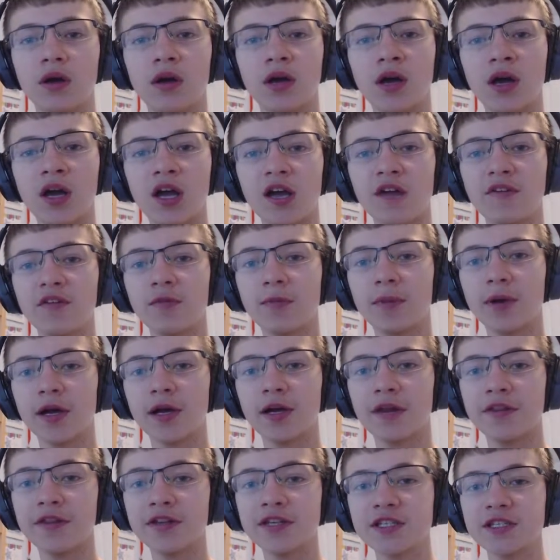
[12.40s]
Hi everybody,
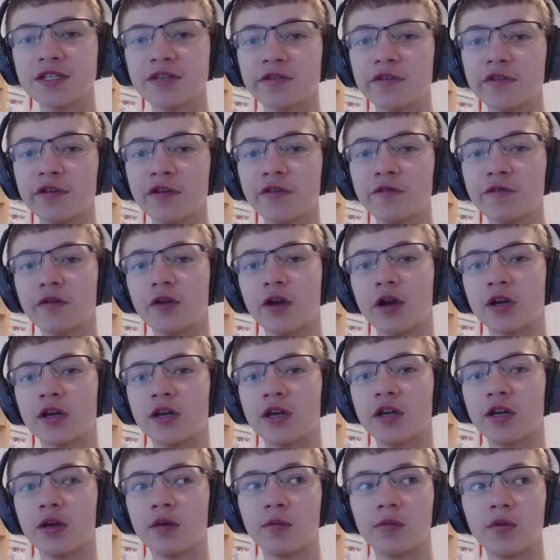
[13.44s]
this is TheGreenFrog
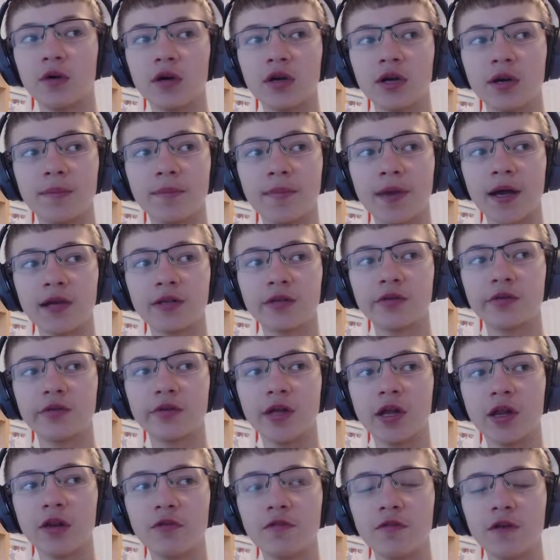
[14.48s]
here, and welcome back to
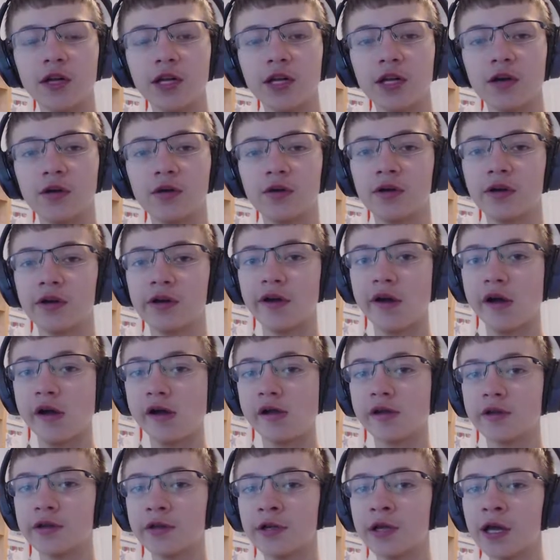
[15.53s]
another video.
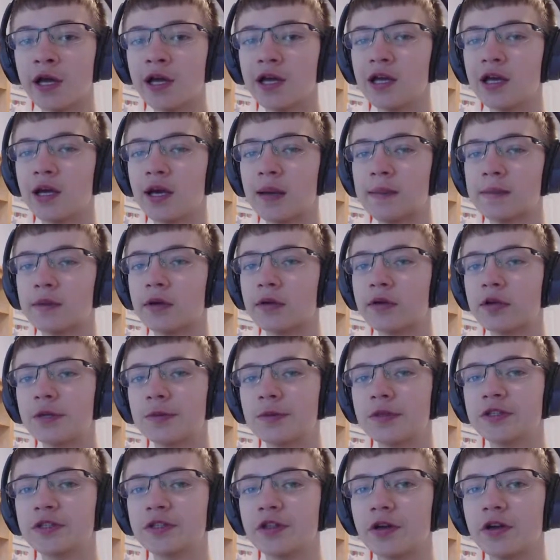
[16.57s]
Today I'm going to be
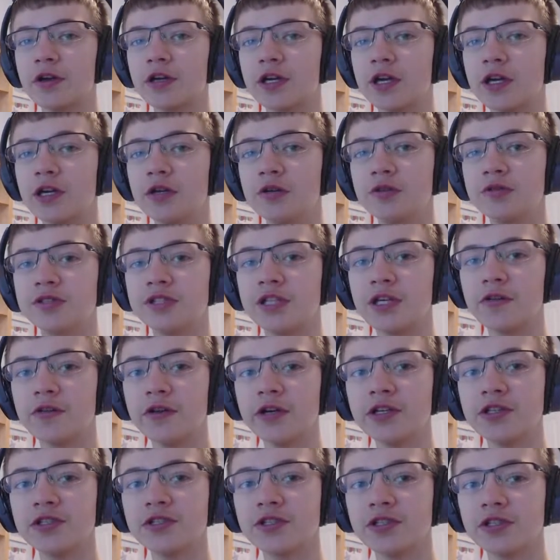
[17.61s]
starting a new
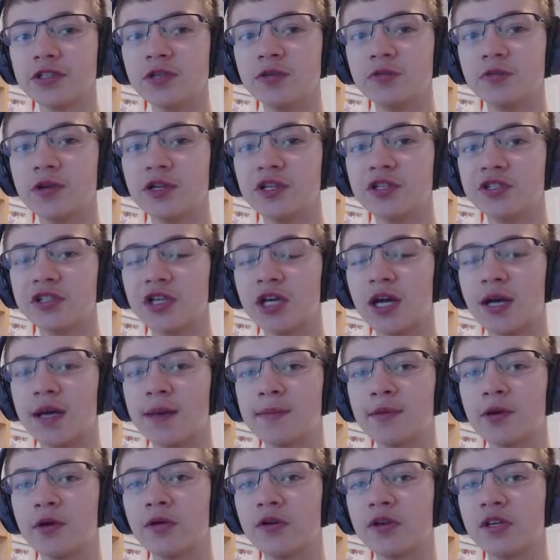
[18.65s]
series in which
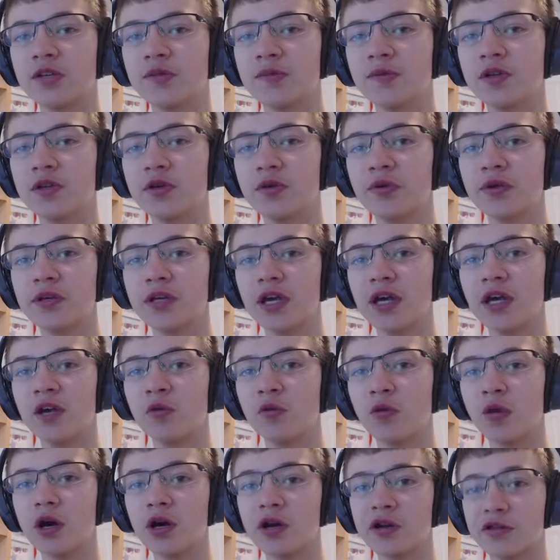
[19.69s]
I'm going to be doing a
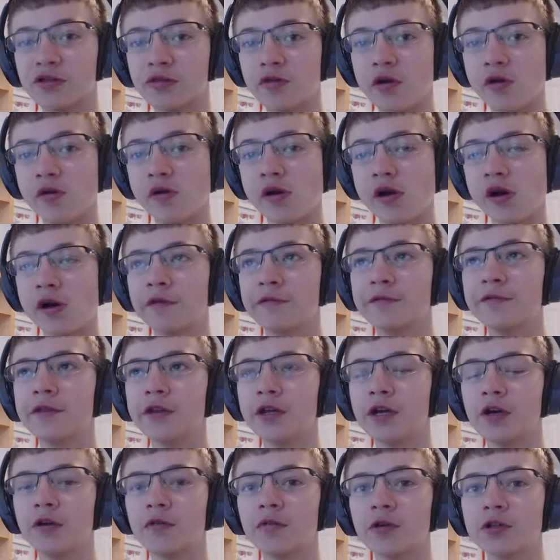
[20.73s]
walkthrough of
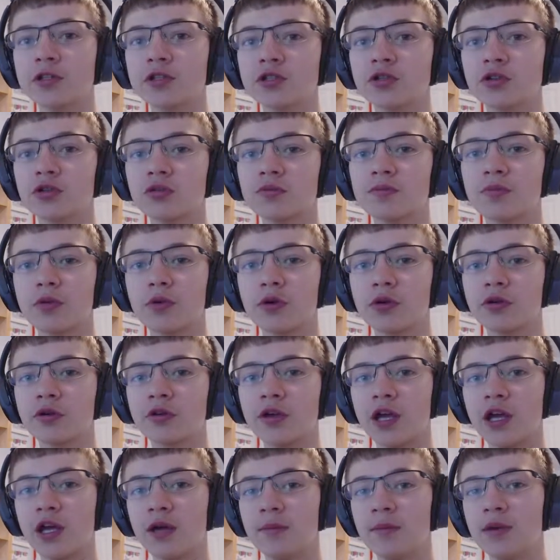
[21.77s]
the original Portal
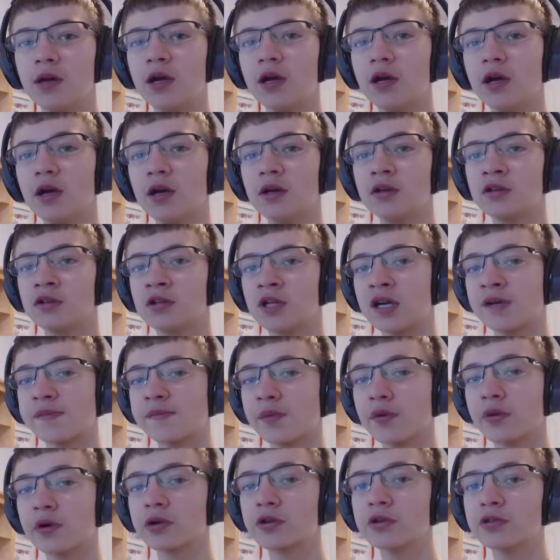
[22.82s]
game. Not
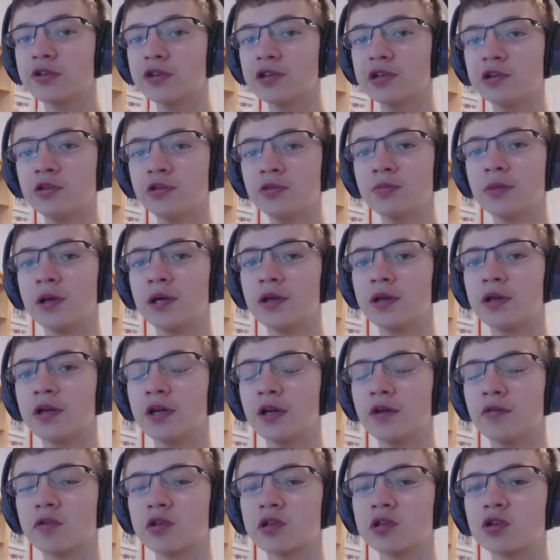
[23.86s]
Portal 2, but the
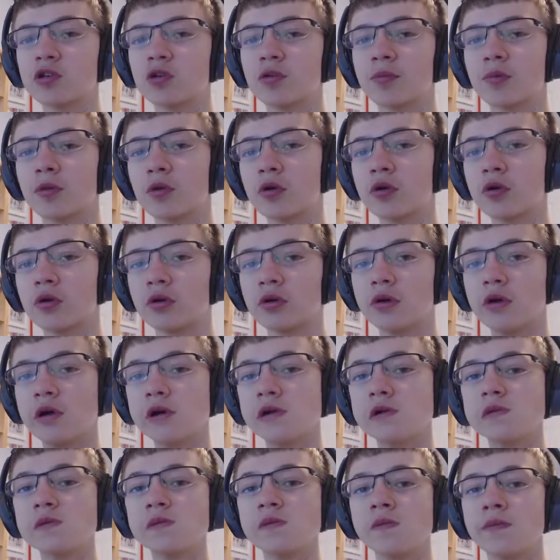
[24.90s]
original Portal.
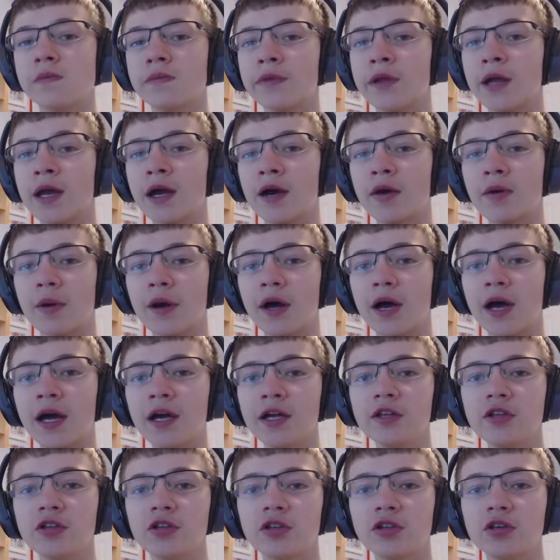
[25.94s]
Now, I
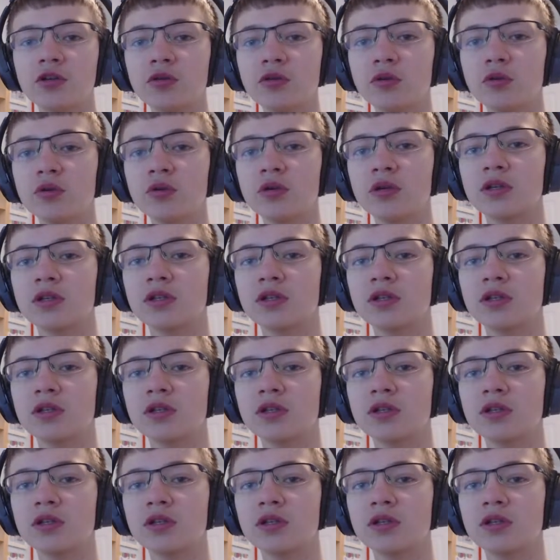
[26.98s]
do